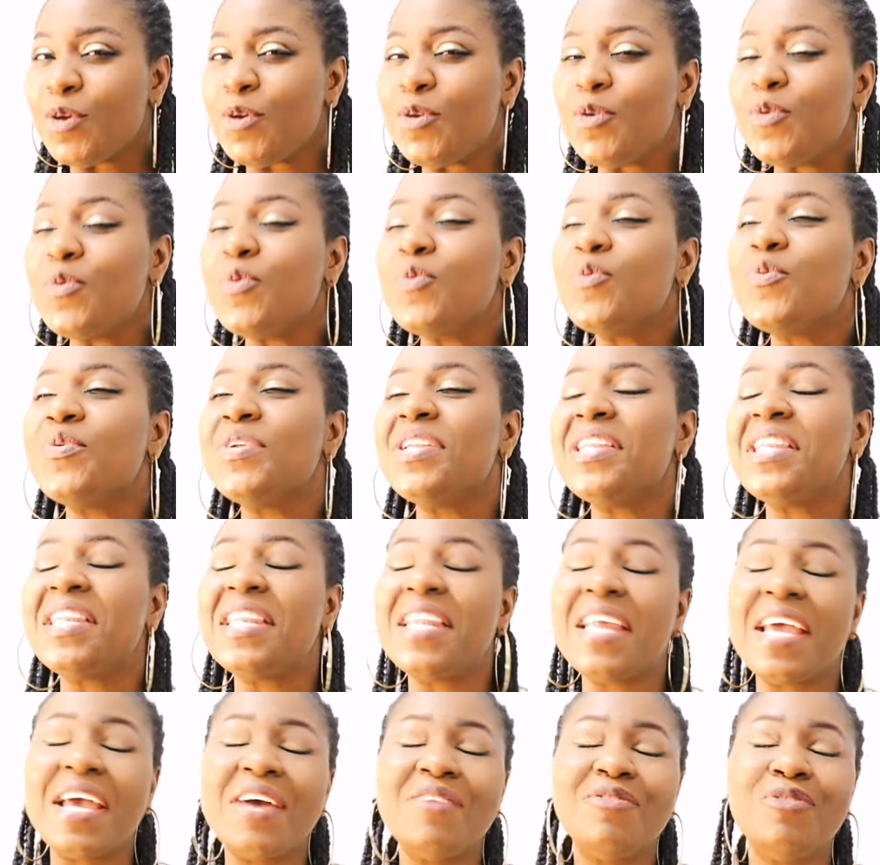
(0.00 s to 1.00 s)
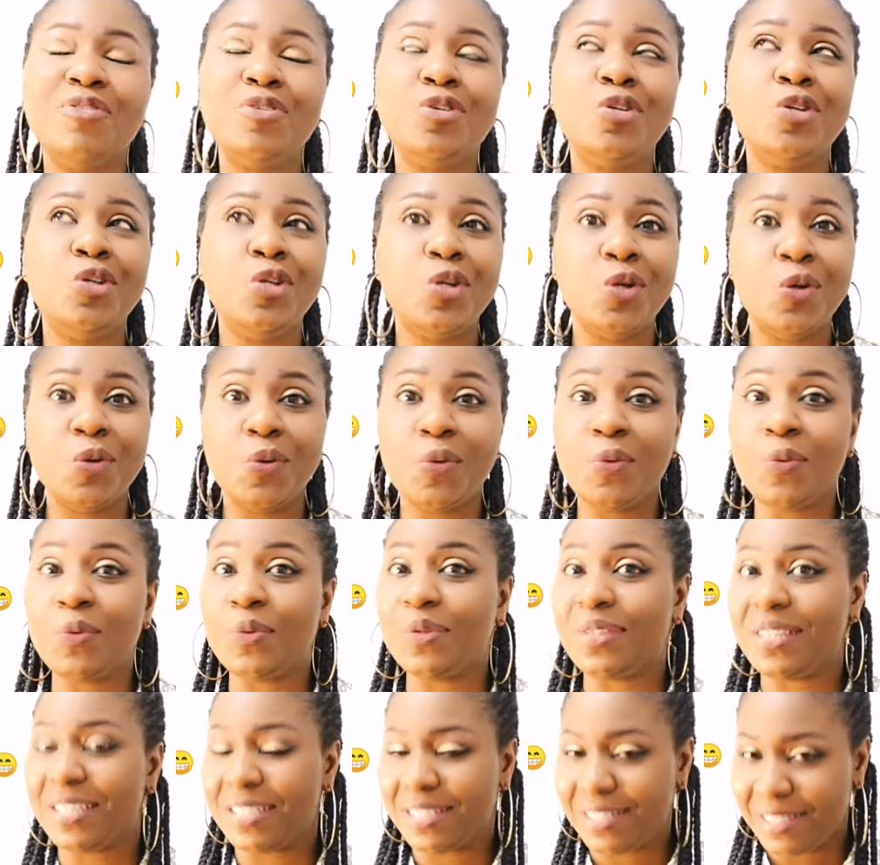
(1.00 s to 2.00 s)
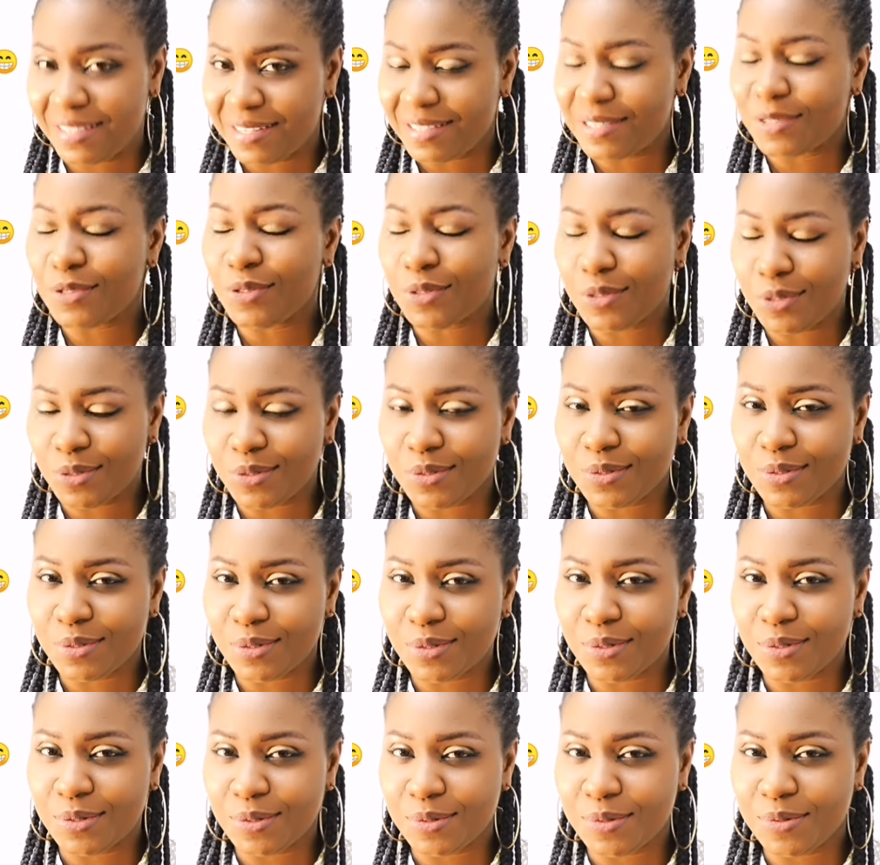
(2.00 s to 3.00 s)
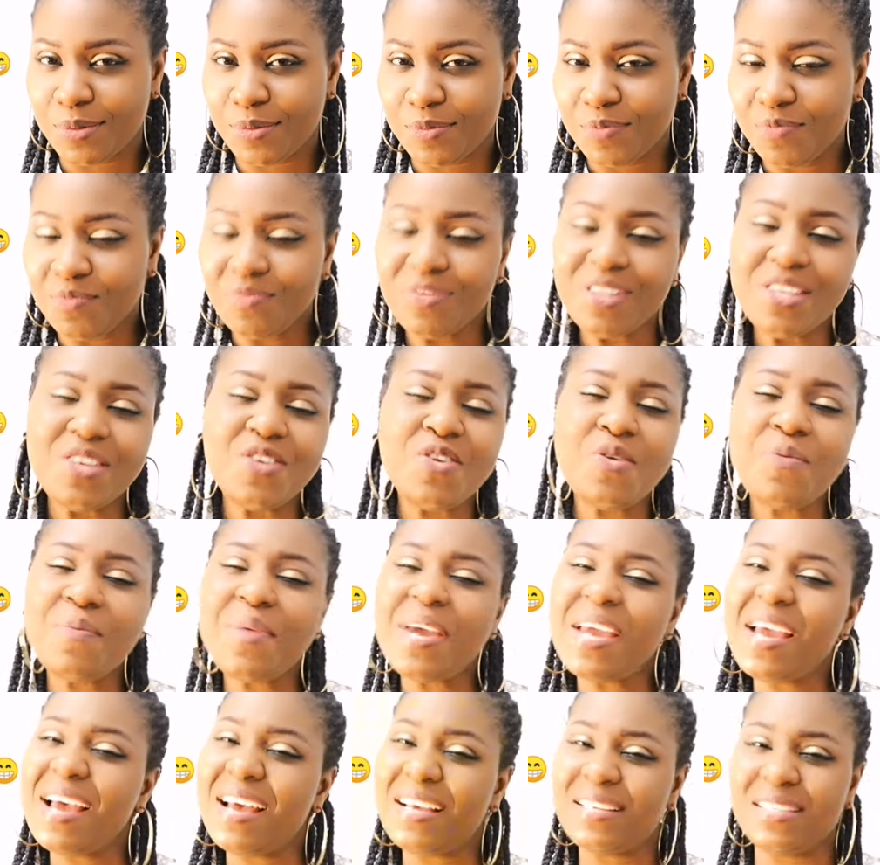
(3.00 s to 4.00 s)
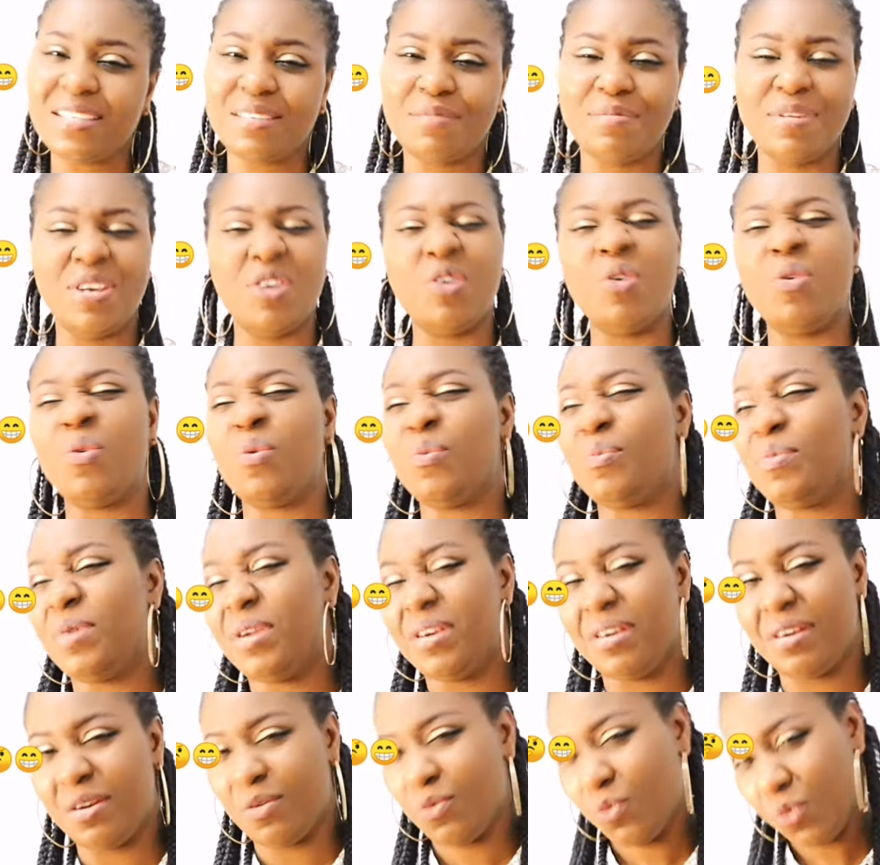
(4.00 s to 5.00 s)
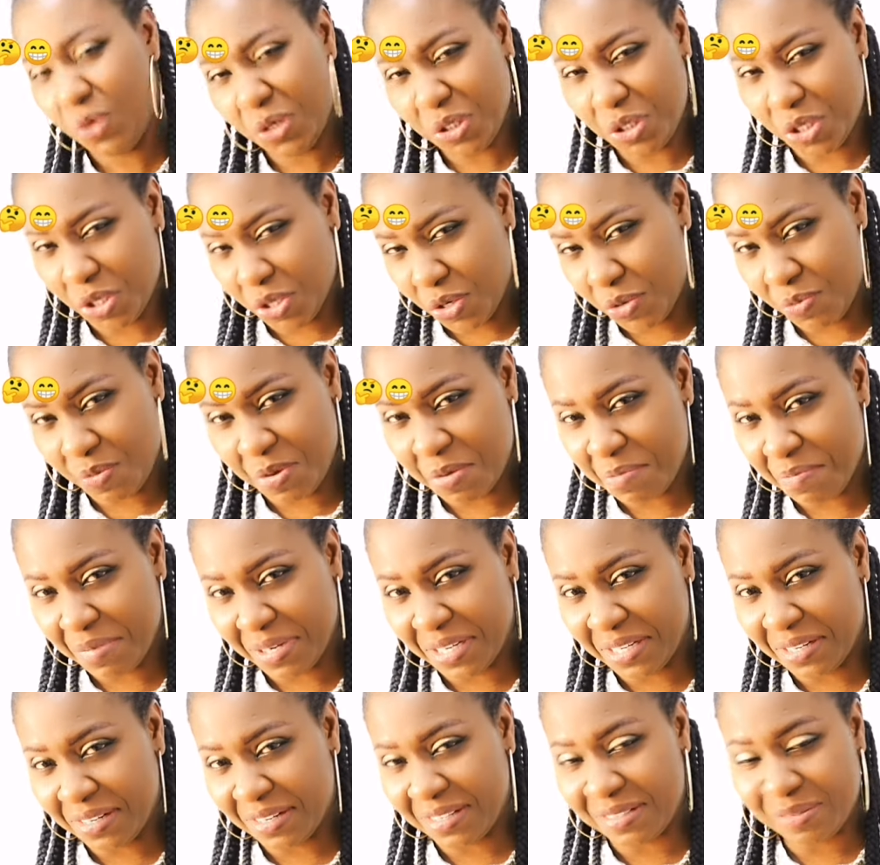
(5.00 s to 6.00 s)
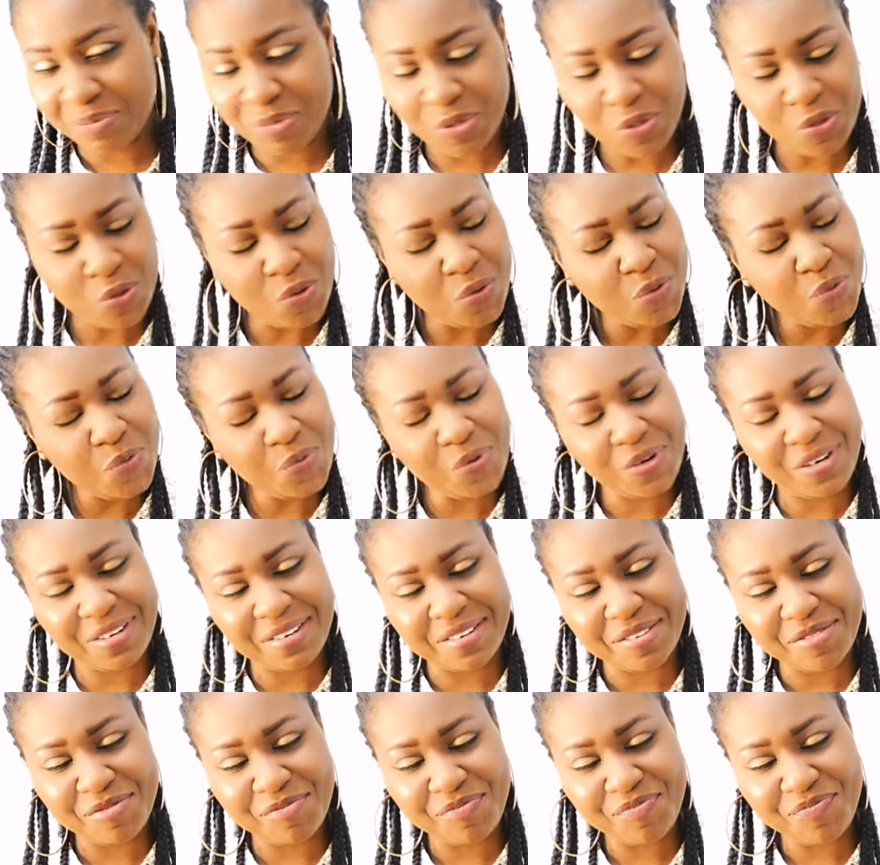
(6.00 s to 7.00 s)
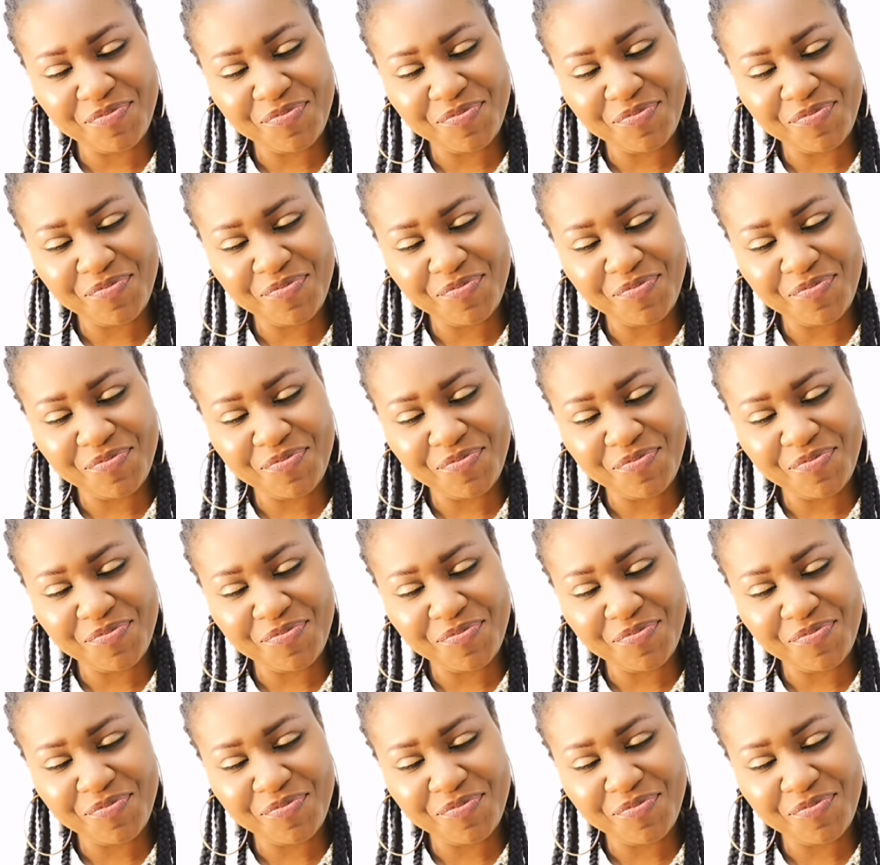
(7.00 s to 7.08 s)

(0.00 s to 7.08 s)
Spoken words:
you will never know that he's using you. You may ask me, oh man, what do you mean by this? But hold on.